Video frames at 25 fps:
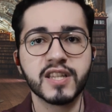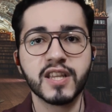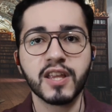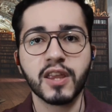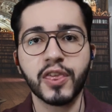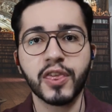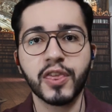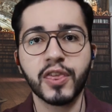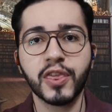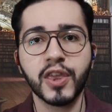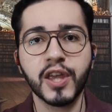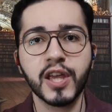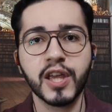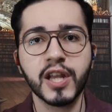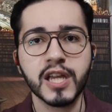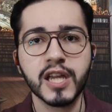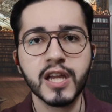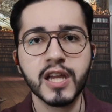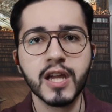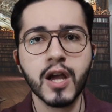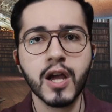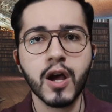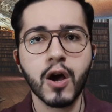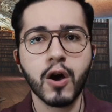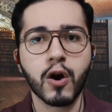the
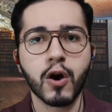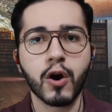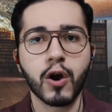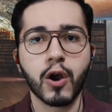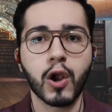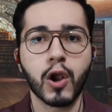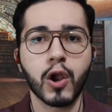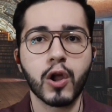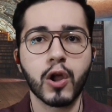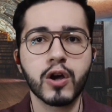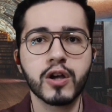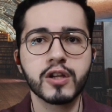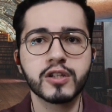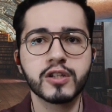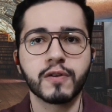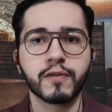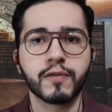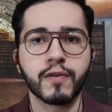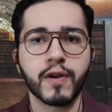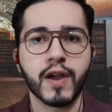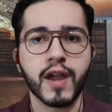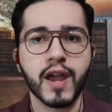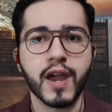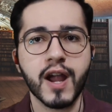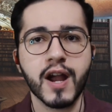thinning or loss of
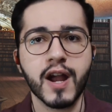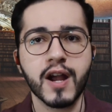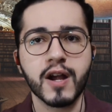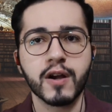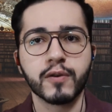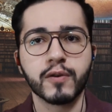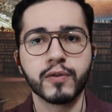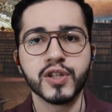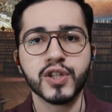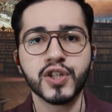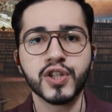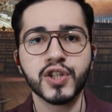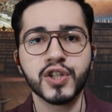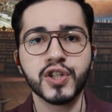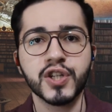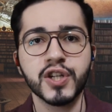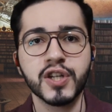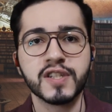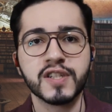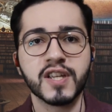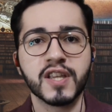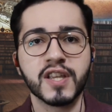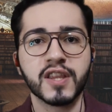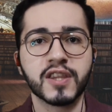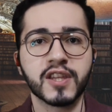hair on the
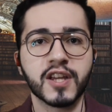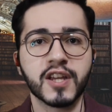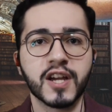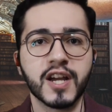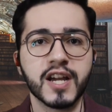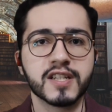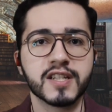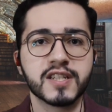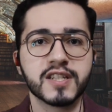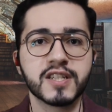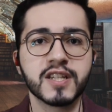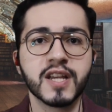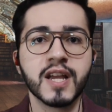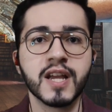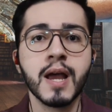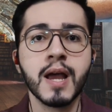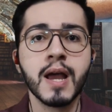shins and thighs.